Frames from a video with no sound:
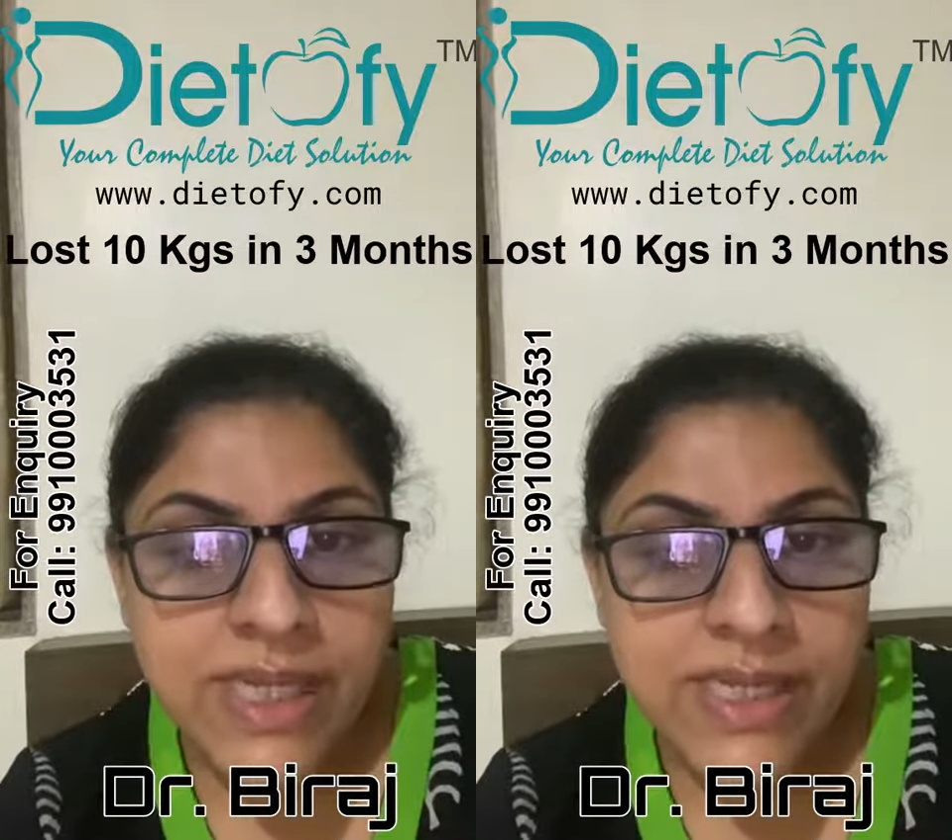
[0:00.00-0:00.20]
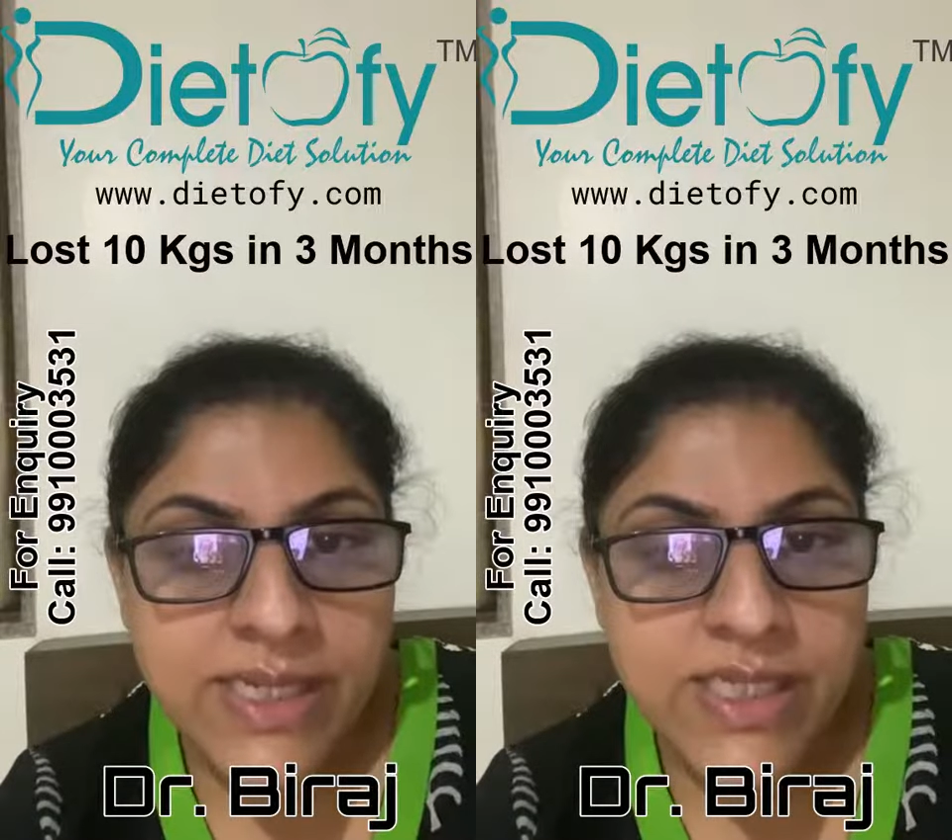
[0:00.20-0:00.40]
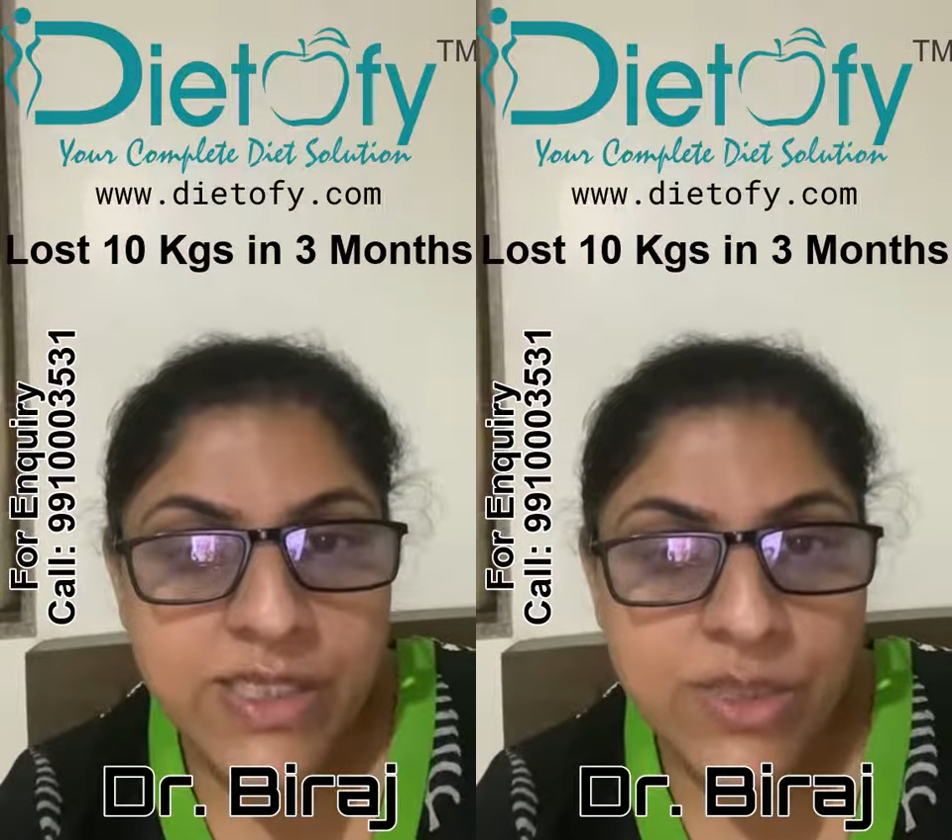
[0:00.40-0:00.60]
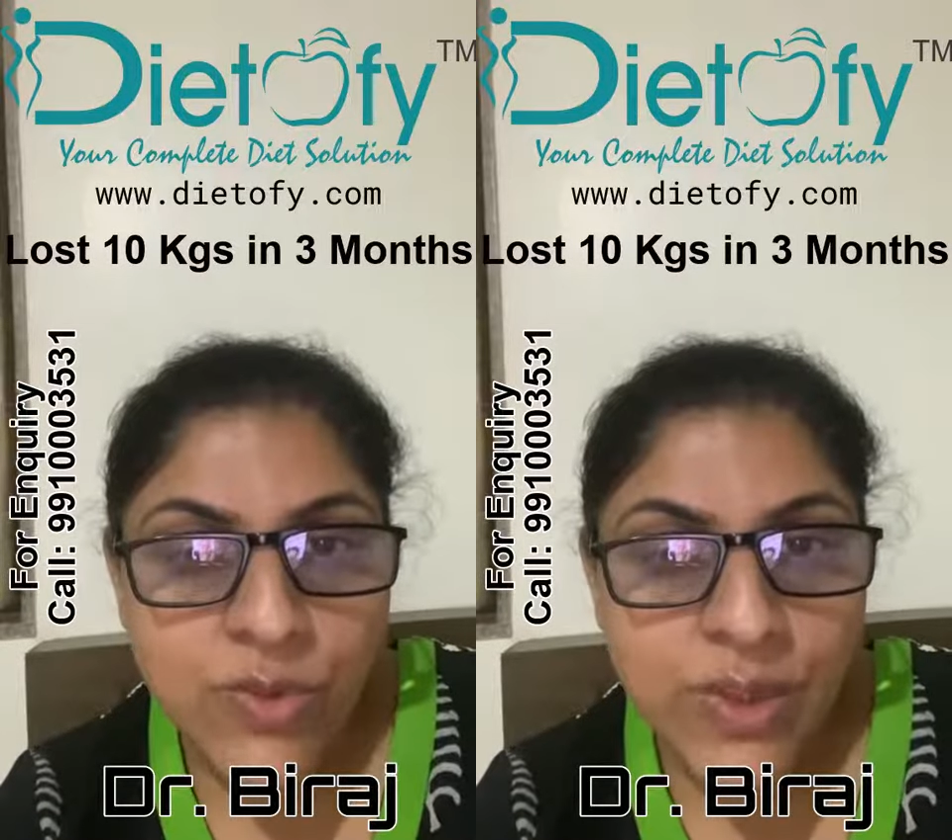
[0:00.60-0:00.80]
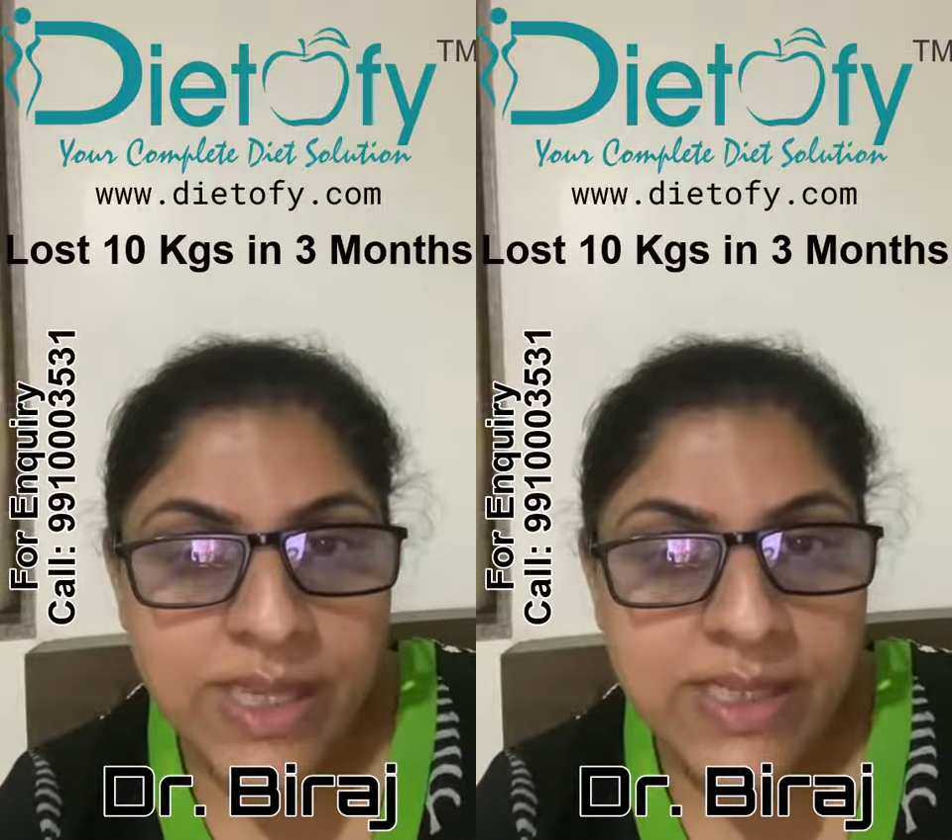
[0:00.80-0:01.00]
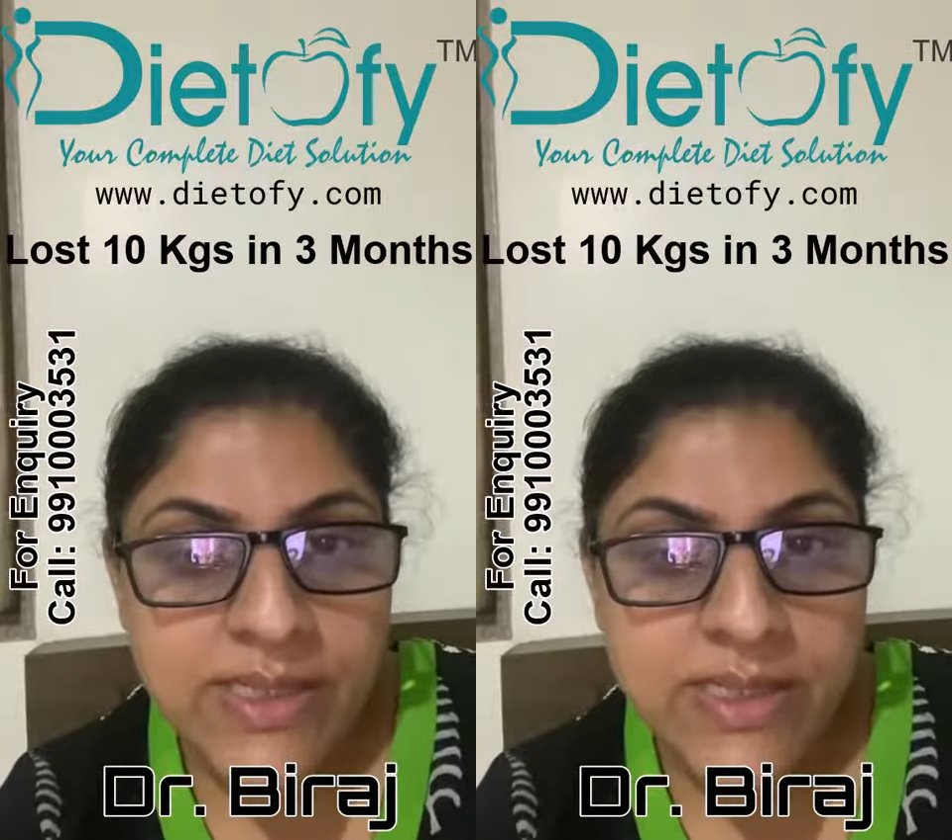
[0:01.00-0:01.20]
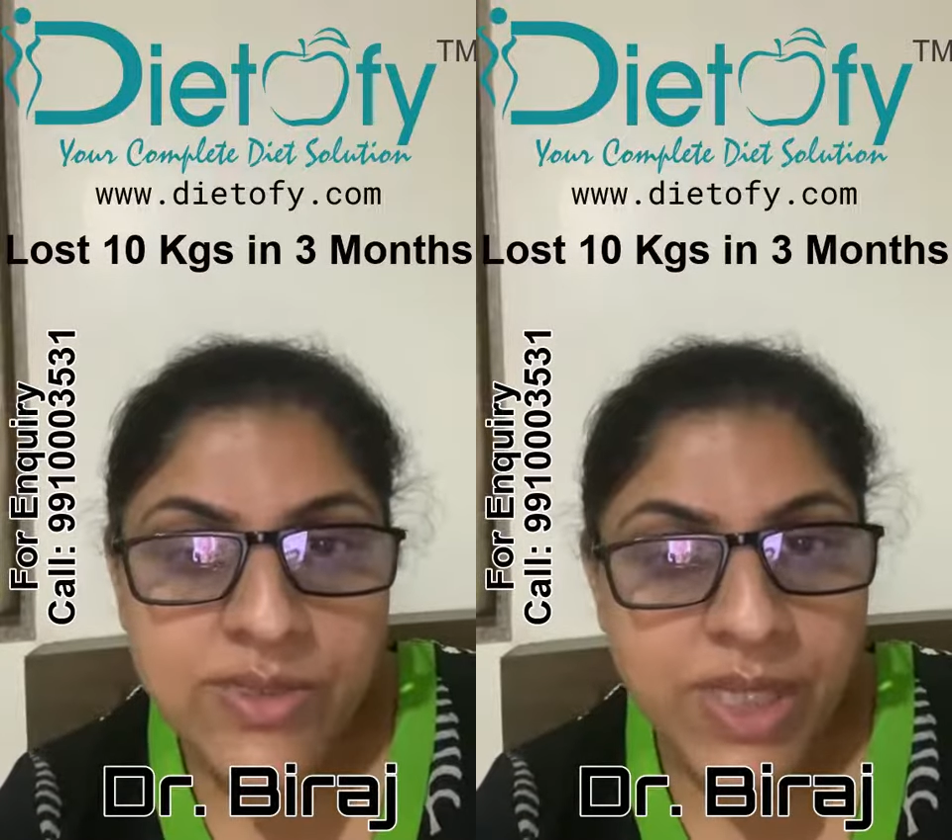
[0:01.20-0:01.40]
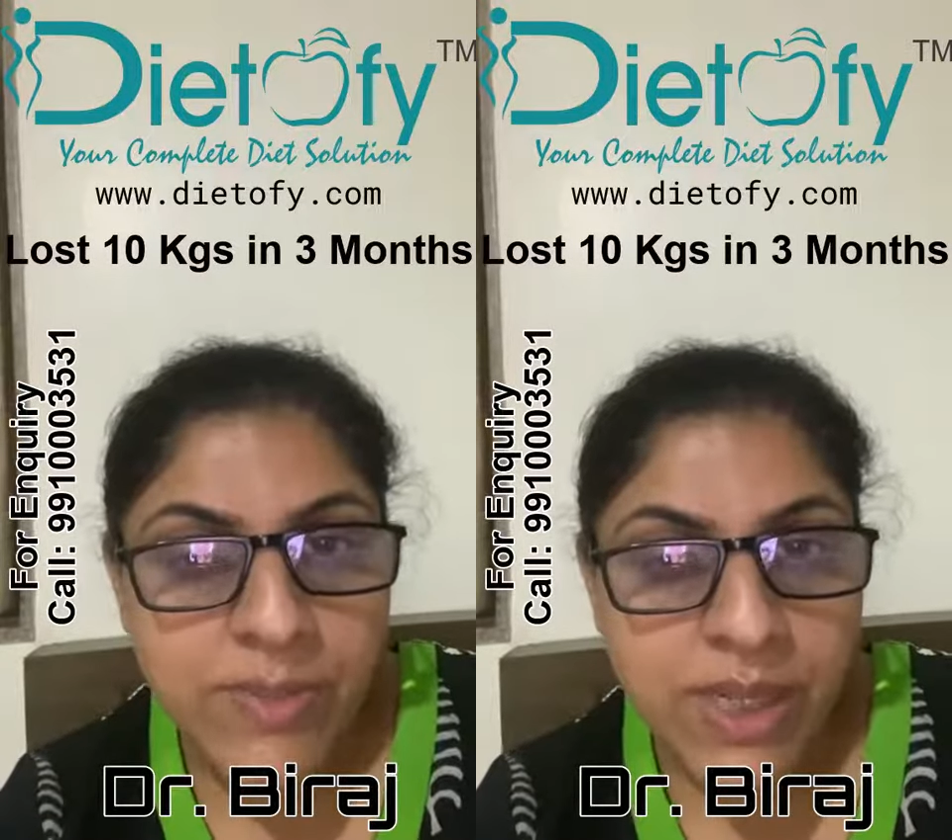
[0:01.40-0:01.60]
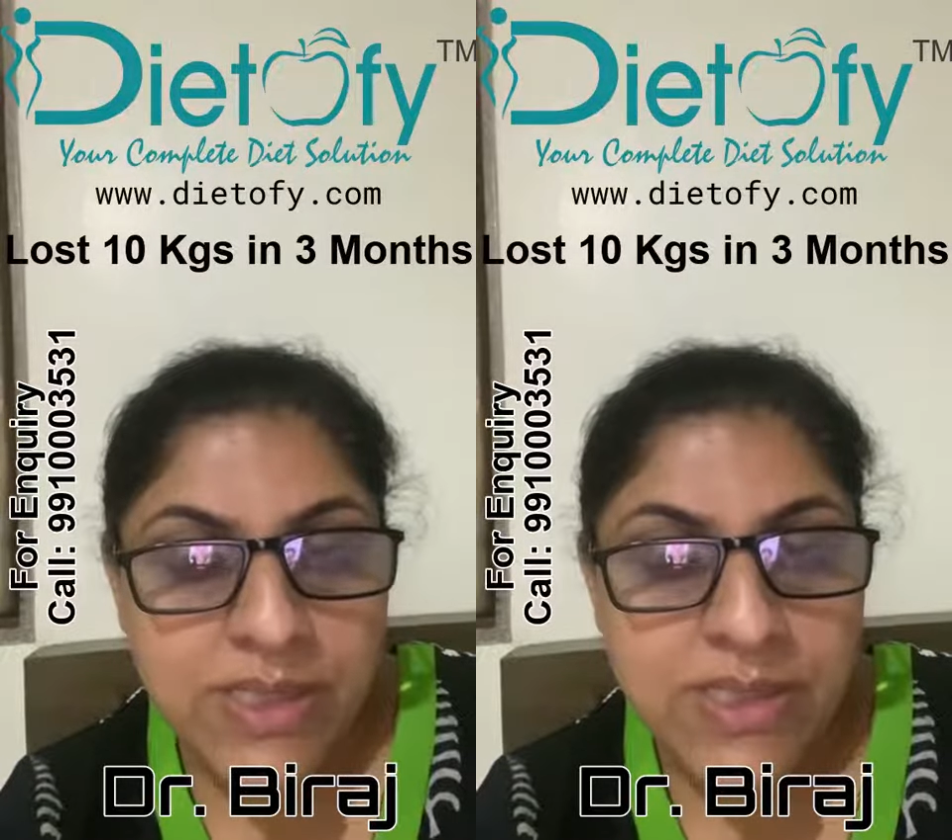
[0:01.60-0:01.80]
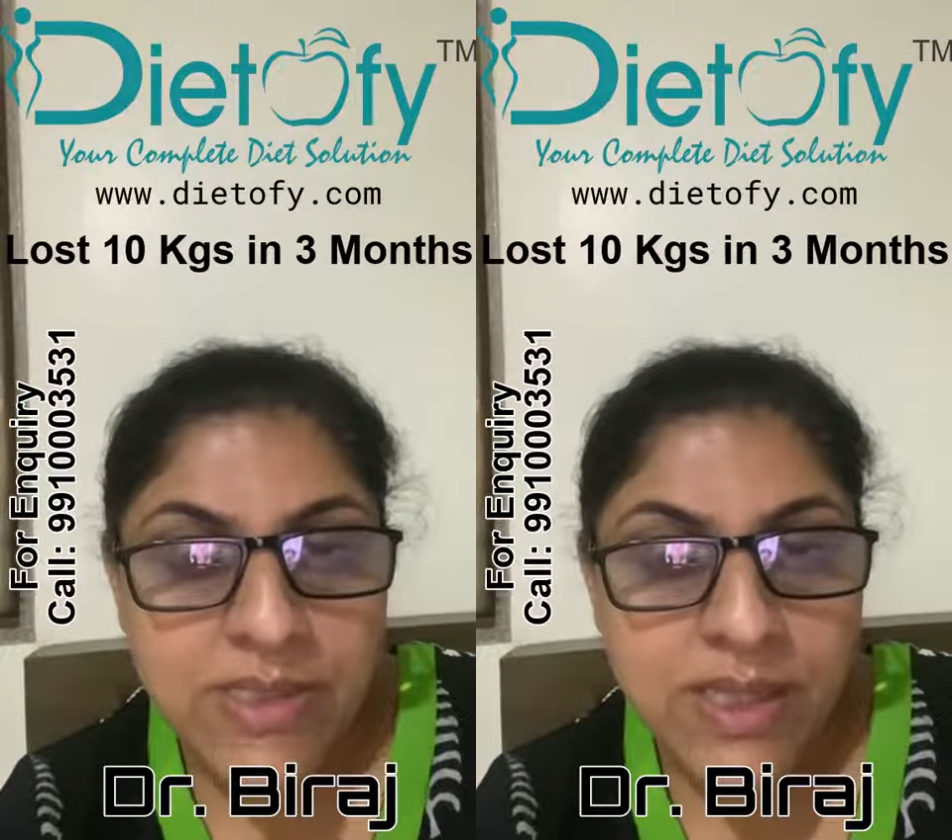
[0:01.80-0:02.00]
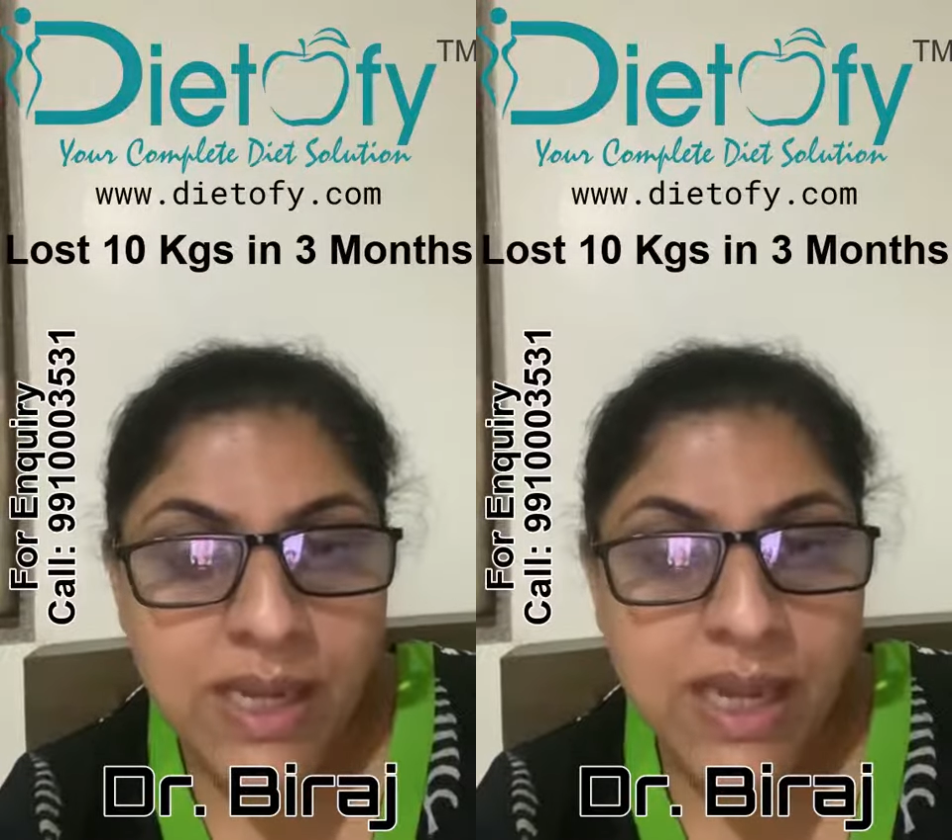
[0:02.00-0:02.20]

ten kgs of weight in the three months,